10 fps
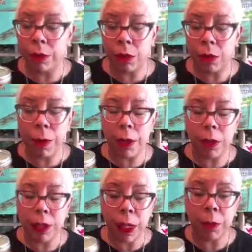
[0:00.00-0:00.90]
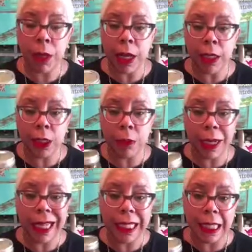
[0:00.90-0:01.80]
or the petals separate and just
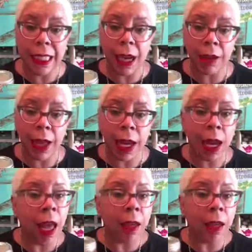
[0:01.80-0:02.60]
make a tea out of that,